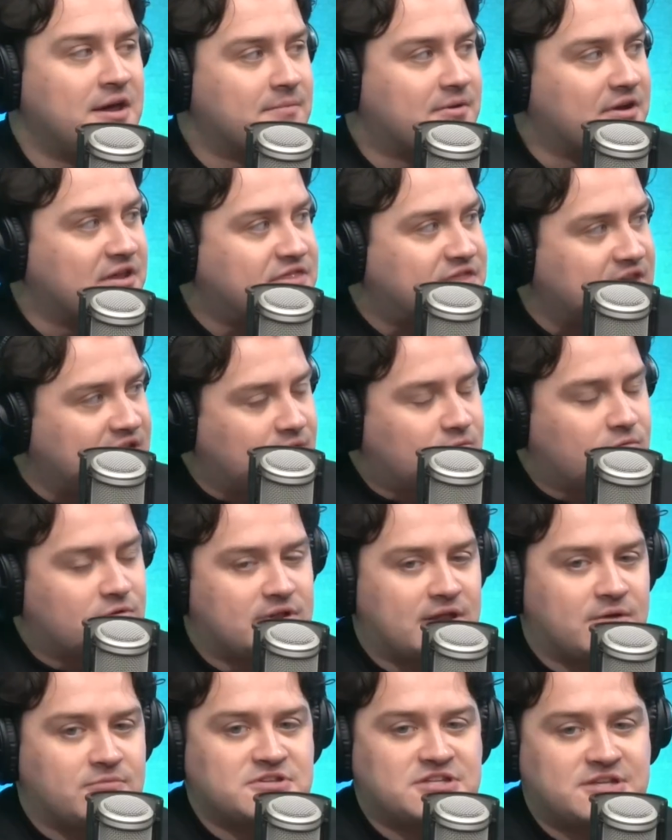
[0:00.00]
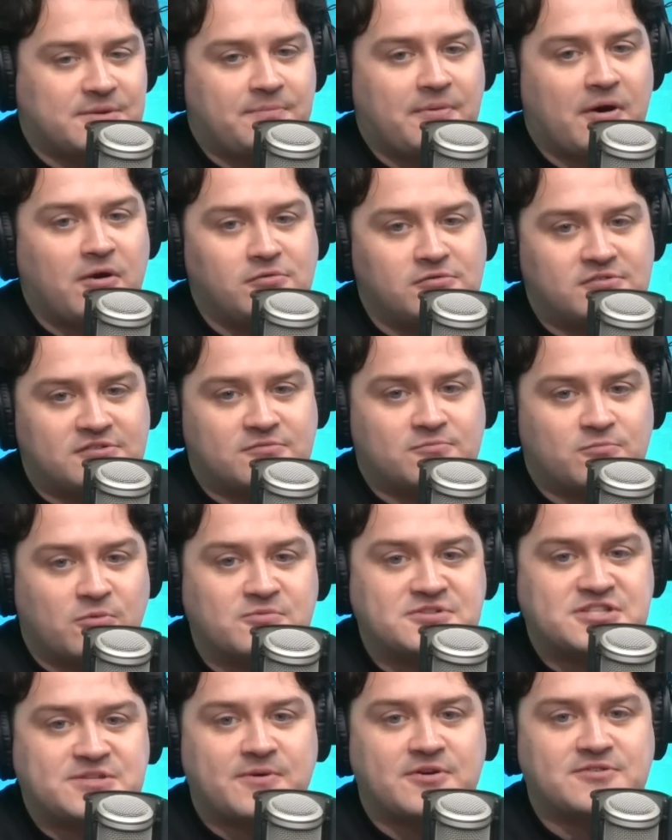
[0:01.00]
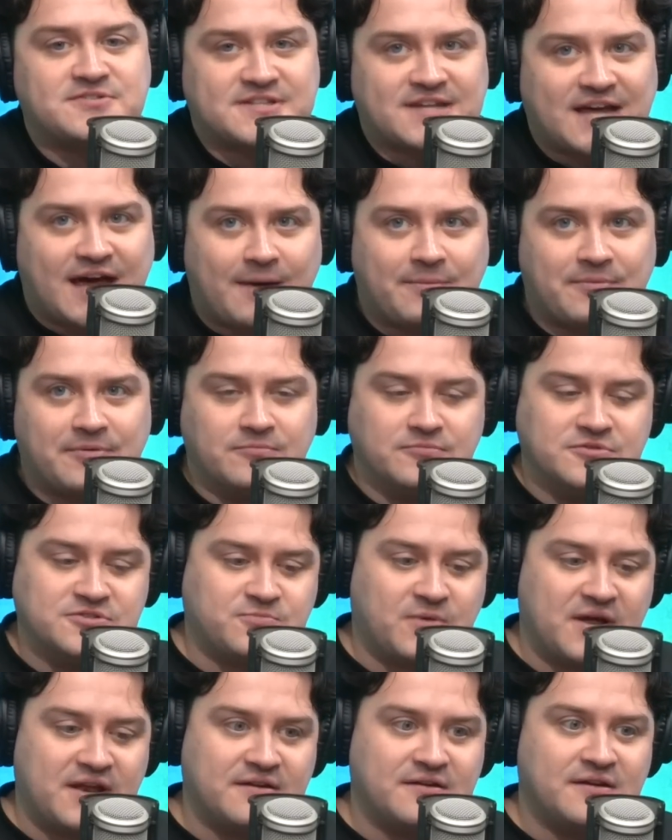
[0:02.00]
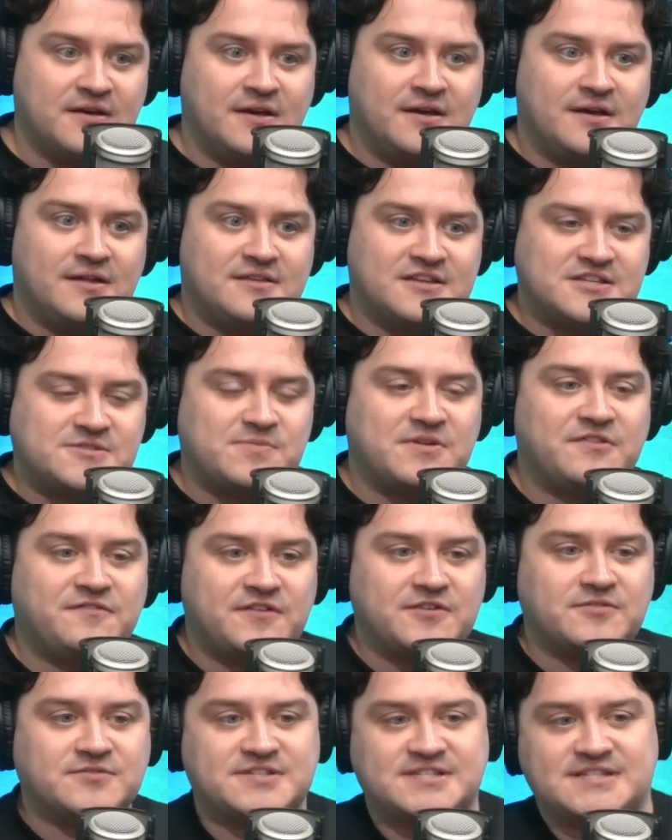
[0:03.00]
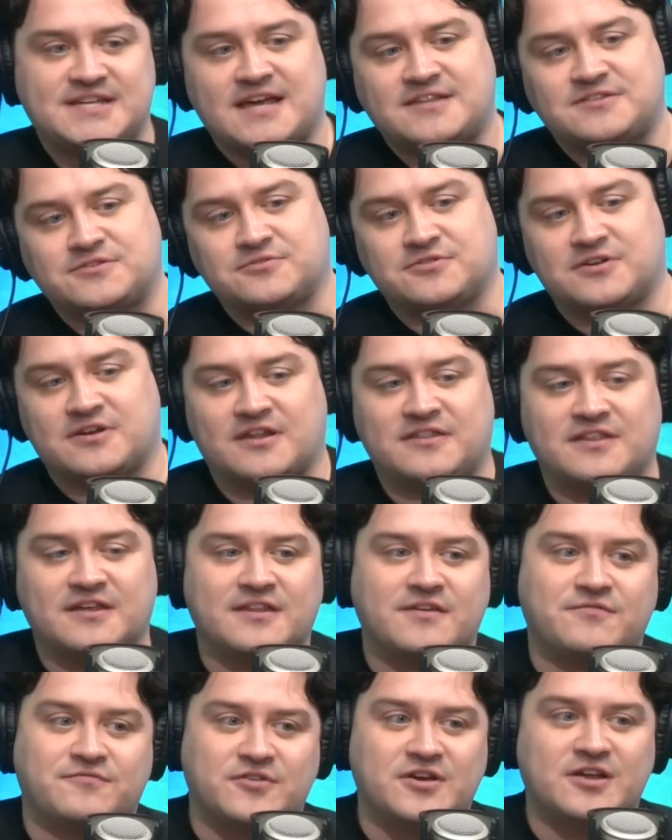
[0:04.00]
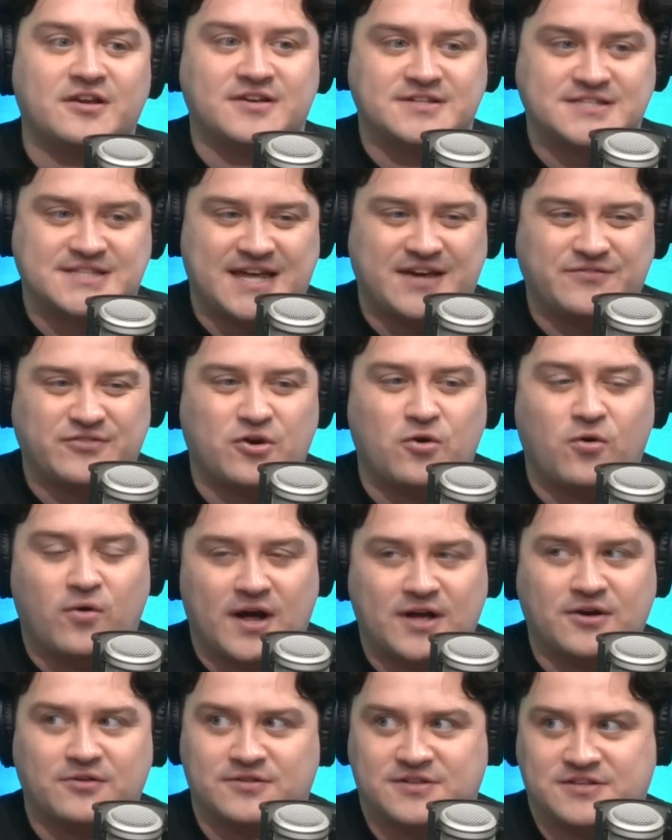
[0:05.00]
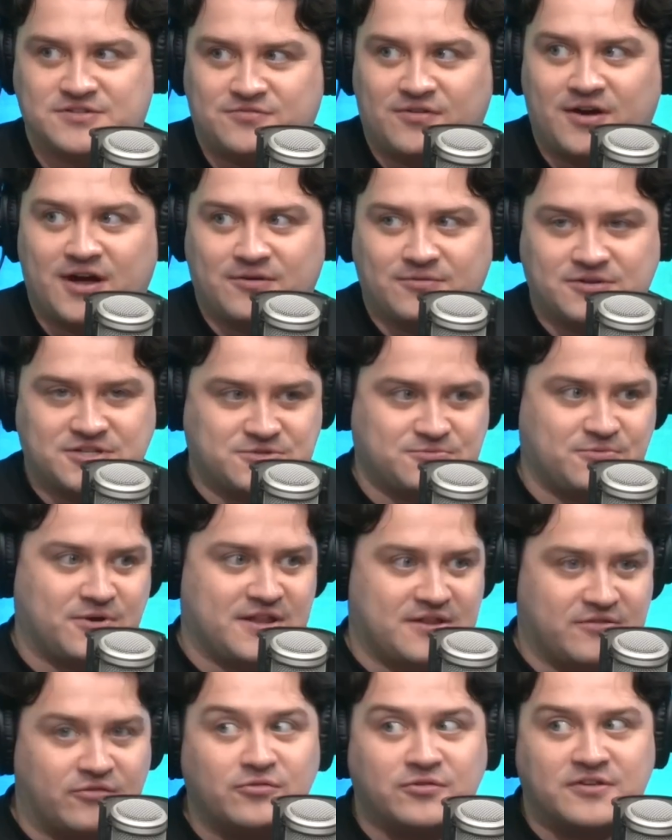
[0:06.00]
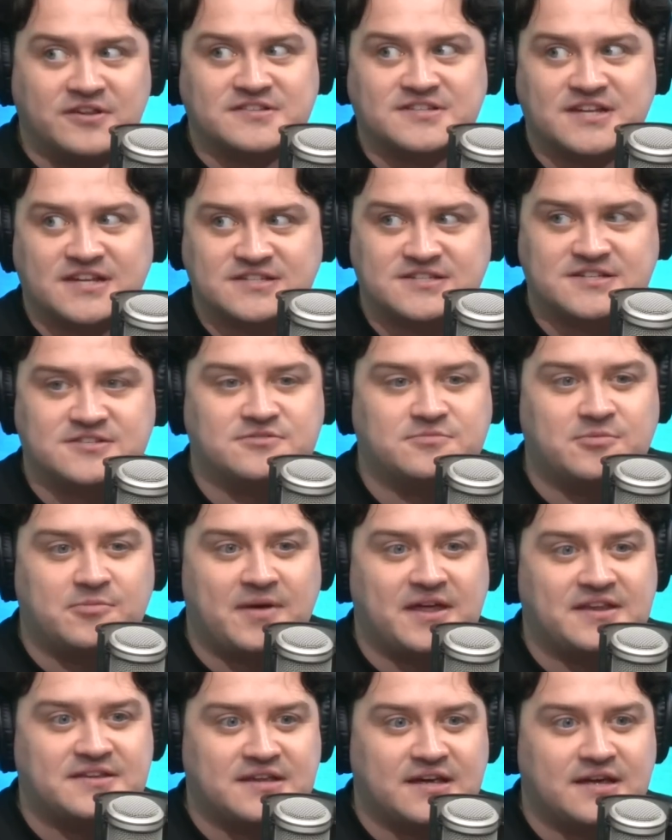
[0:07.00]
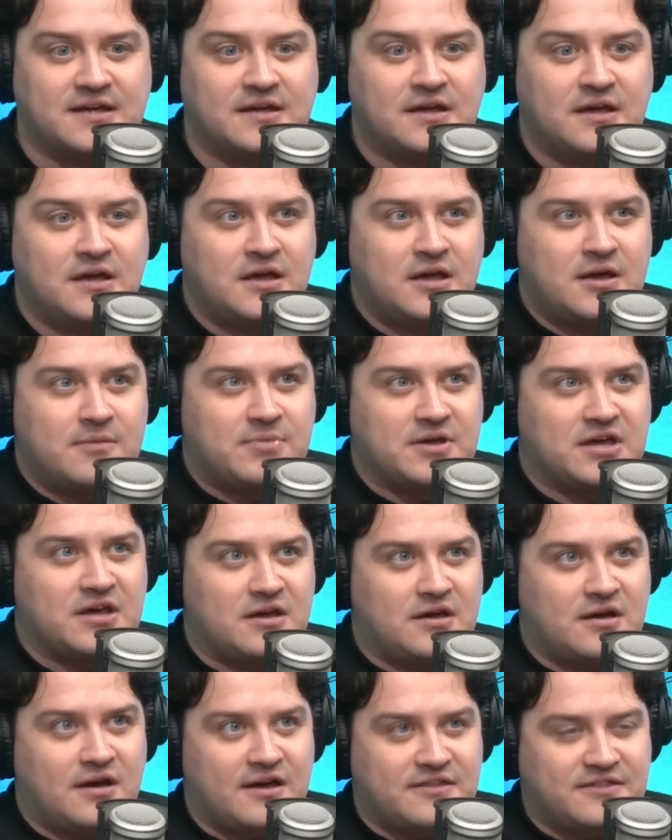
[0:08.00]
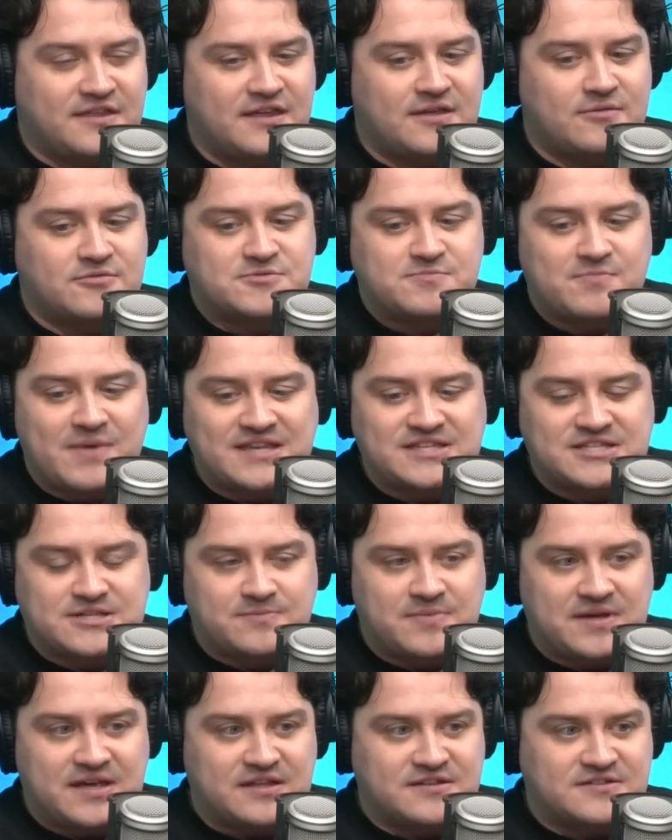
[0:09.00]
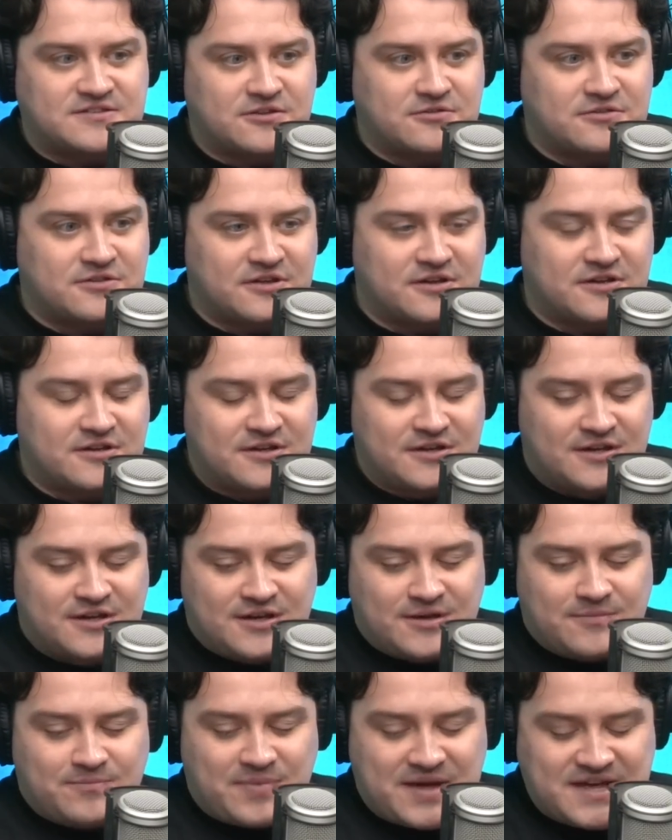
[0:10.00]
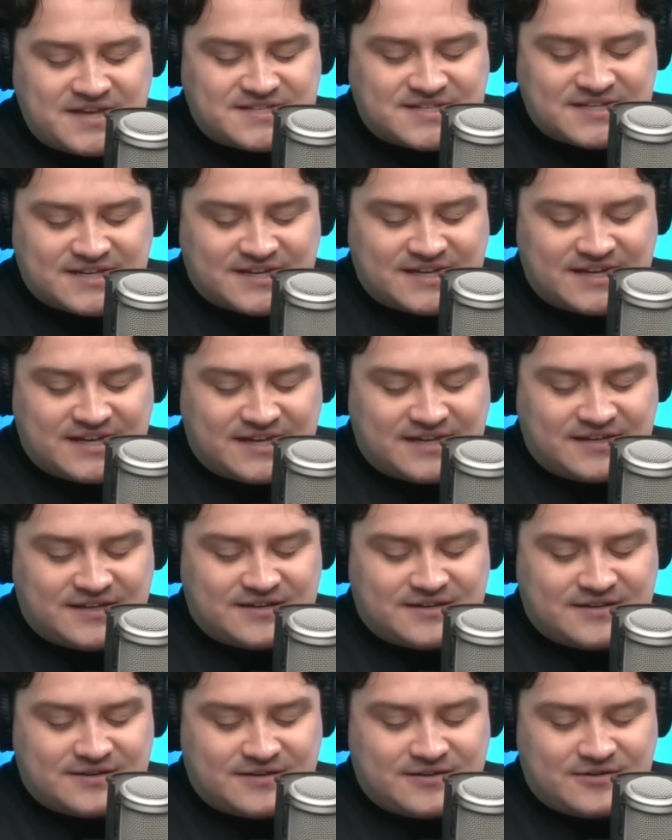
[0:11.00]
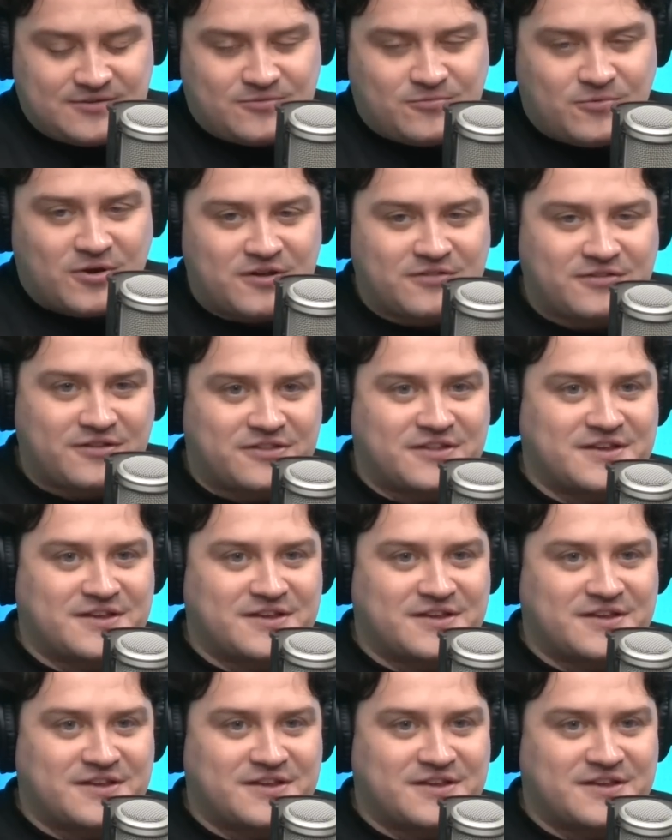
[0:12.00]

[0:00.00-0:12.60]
But I think what was supposed to happen was when this midfield settled, and I think they've realised they haven't quite got this right, which is why there are all these links to Zubimendi. Yeah. But I think it was meant to be so that basically, one of the